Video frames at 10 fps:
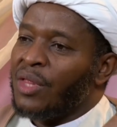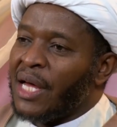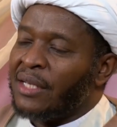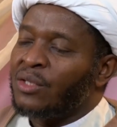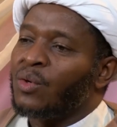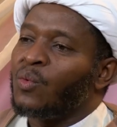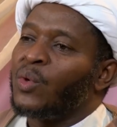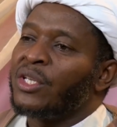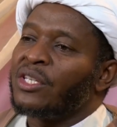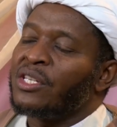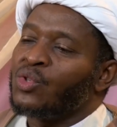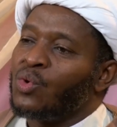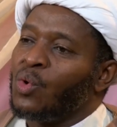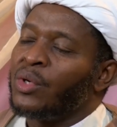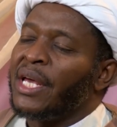that which is
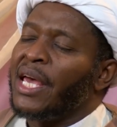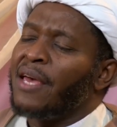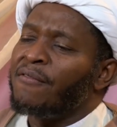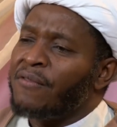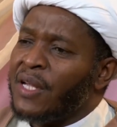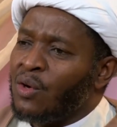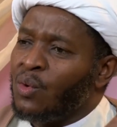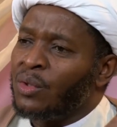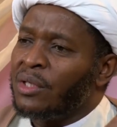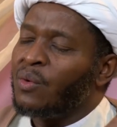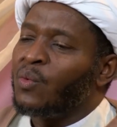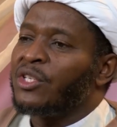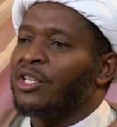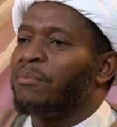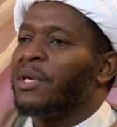good, every good
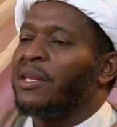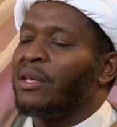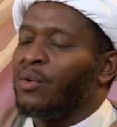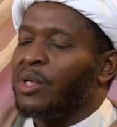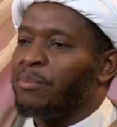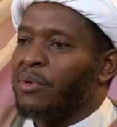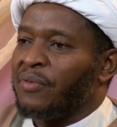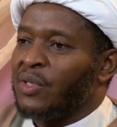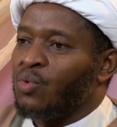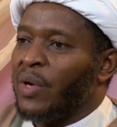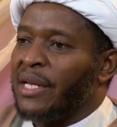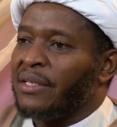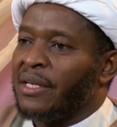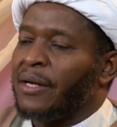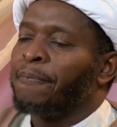which He made the Holy Prophet to
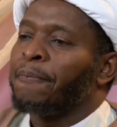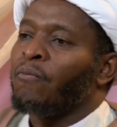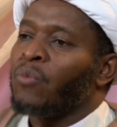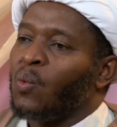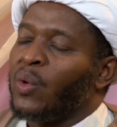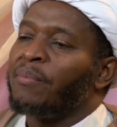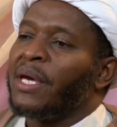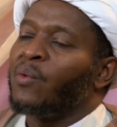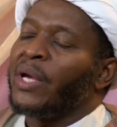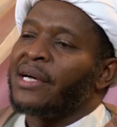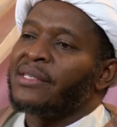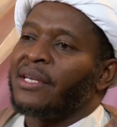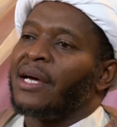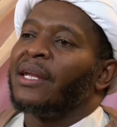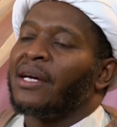enter we, may, we ask
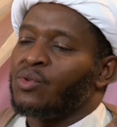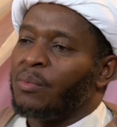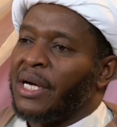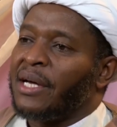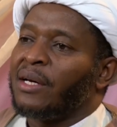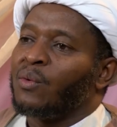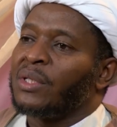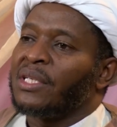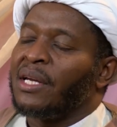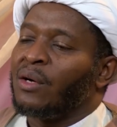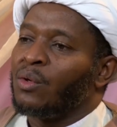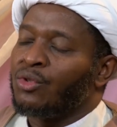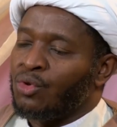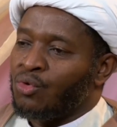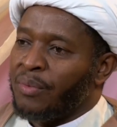Allah subhanahu wa ta'ala
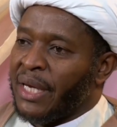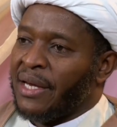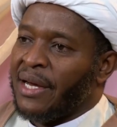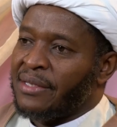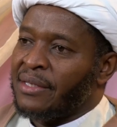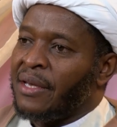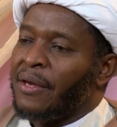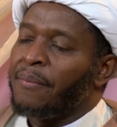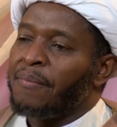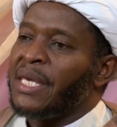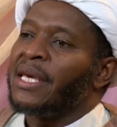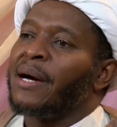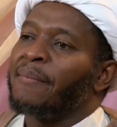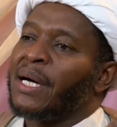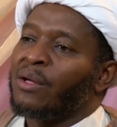also to make us be
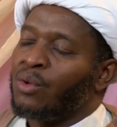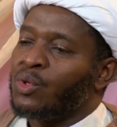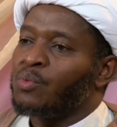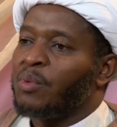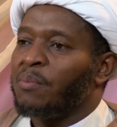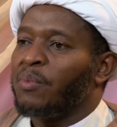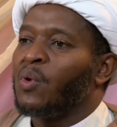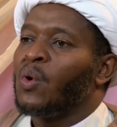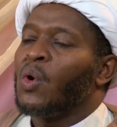among those people